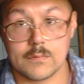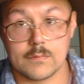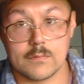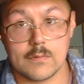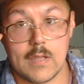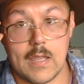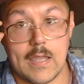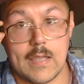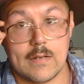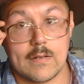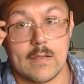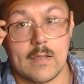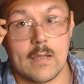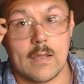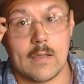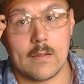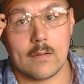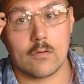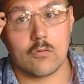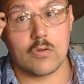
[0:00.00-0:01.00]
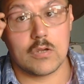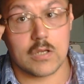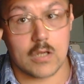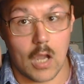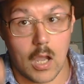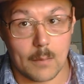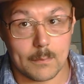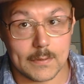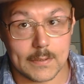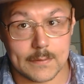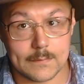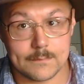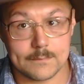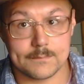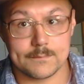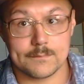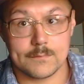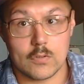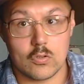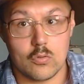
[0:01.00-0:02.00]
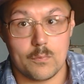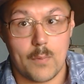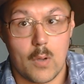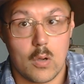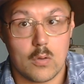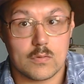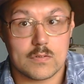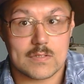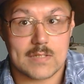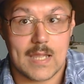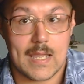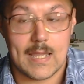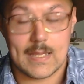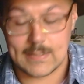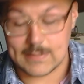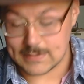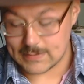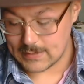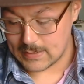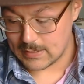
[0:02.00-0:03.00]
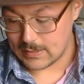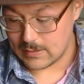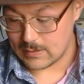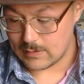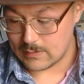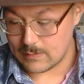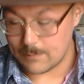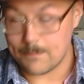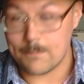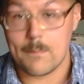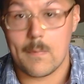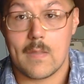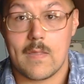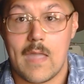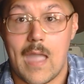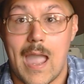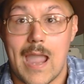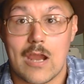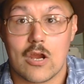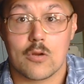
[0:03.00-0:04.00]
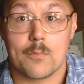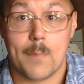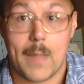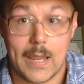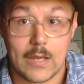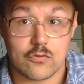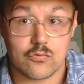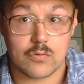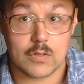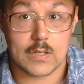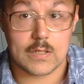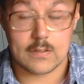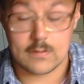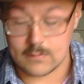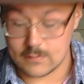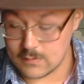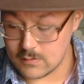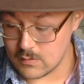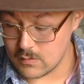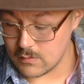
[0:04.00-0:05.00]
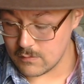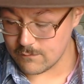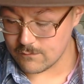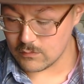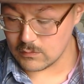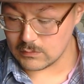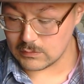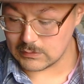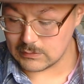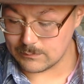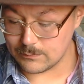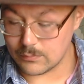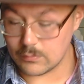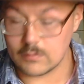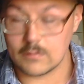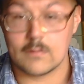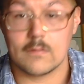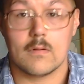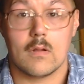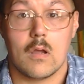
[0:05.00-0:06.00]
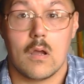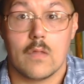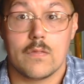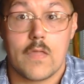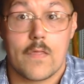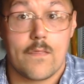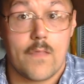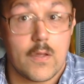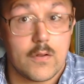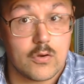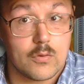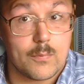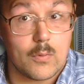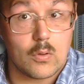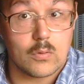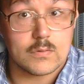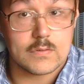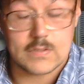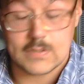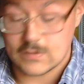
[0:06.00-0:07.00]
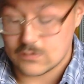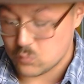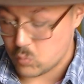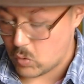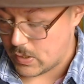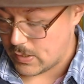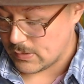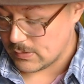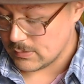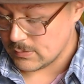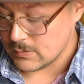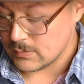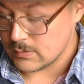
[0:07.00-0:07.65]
and Green Goblin, who posed as the Iron Patriot for a little bit on the Thunderbolts as well.